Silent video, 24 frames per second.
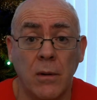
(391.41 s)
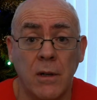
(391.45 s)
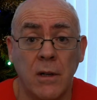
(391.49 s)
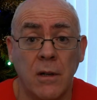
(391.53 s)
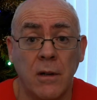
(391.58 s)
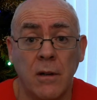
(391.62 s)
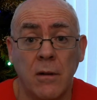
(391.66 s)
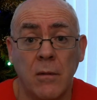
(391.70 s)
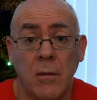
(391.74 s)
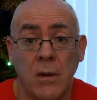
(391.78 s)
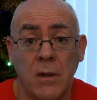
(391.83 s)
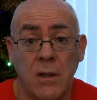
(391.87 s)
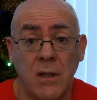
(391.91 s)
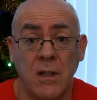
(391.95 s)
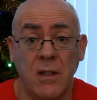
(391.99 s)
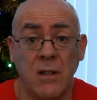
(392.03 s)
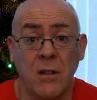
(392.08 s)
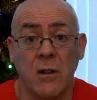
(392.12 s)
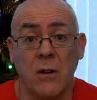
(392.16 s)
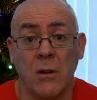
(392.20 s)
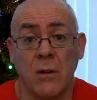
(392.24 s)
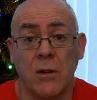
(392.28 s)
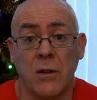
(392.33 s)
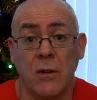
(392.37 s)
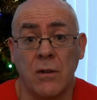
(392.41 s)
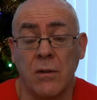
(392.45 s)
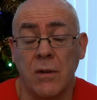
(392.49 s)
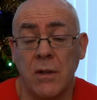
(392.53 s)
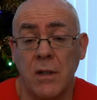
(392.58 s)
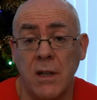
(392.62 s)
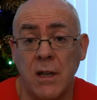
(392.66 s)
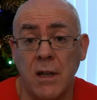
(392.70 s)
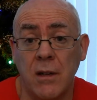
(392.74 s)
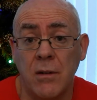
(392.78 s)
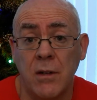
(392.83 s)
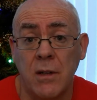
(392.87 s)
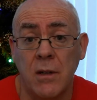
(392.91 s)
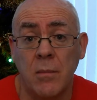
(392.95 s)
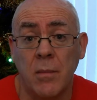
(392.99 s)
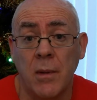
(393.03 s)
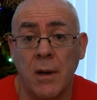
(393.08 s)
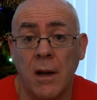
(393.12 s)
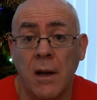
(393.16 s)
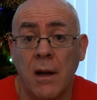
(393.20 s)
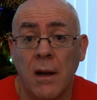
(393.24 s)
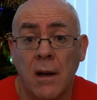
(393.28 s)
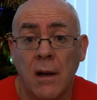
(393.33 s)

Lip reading: In other words, he's not as good as he used to be.